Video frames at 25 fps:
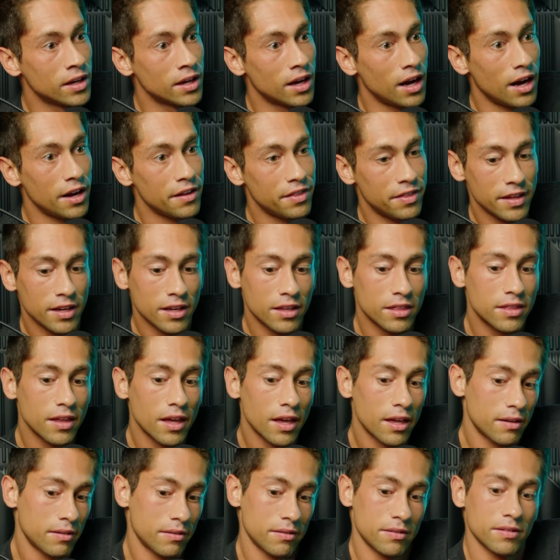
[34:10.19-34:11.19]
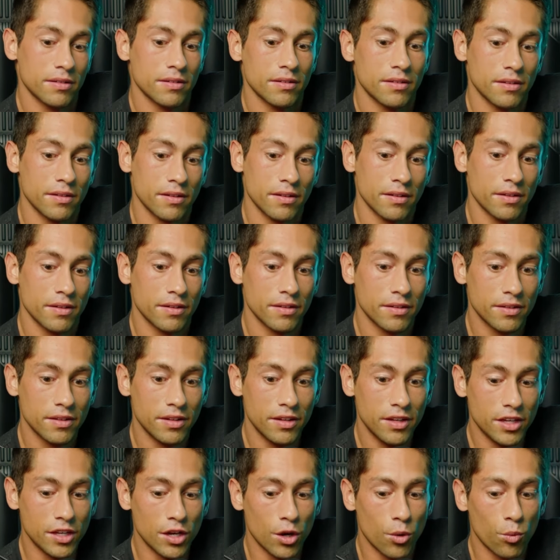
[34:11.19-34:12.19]
I think that,
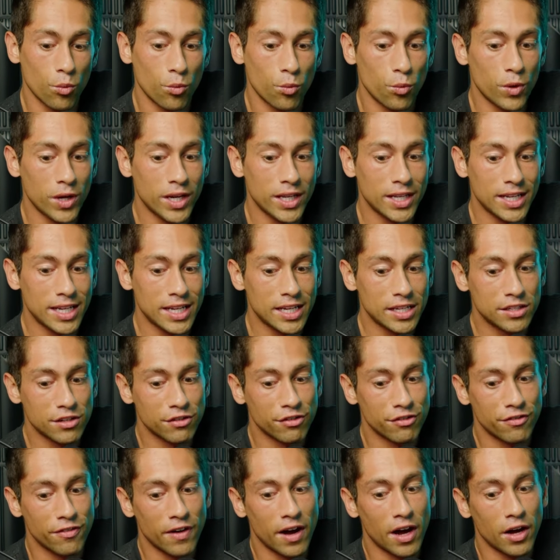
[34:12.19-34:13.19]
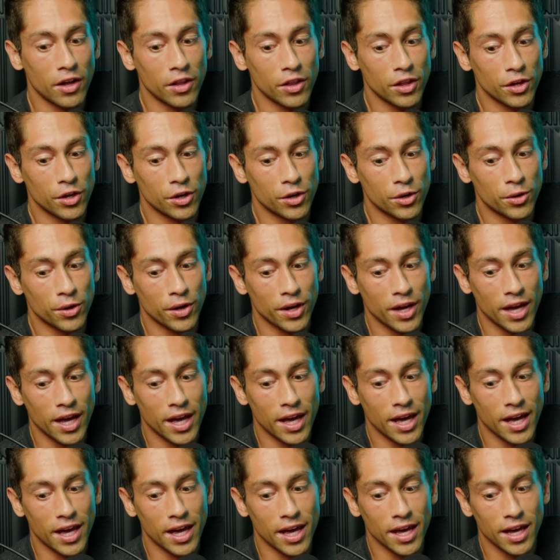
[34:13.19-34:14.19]
we need to follow
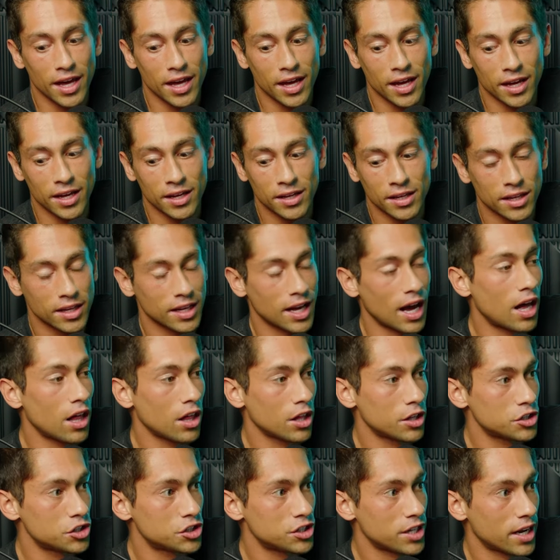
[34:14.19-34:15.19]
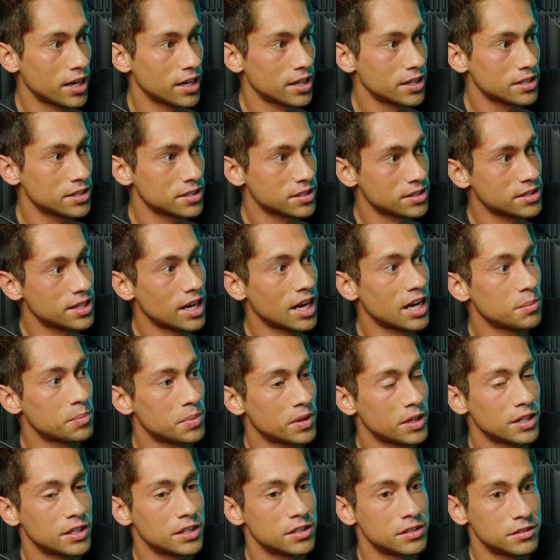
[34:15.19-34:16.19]
a college tennis type
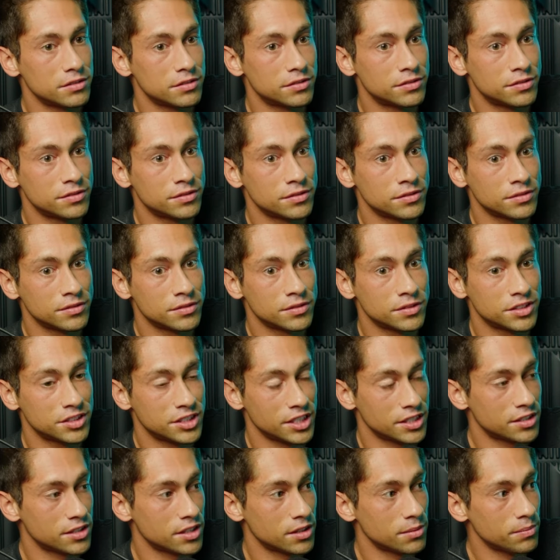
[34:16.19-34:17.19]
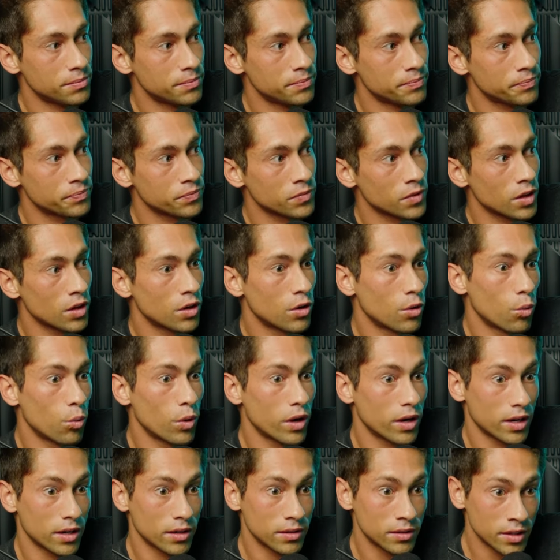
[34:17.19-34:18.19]
of system
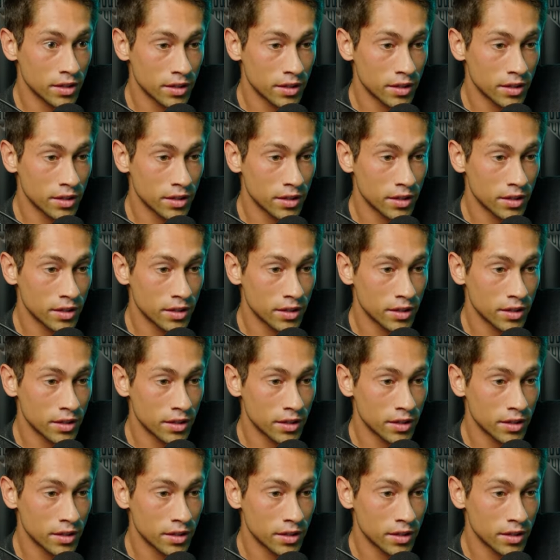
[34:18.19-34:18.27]
where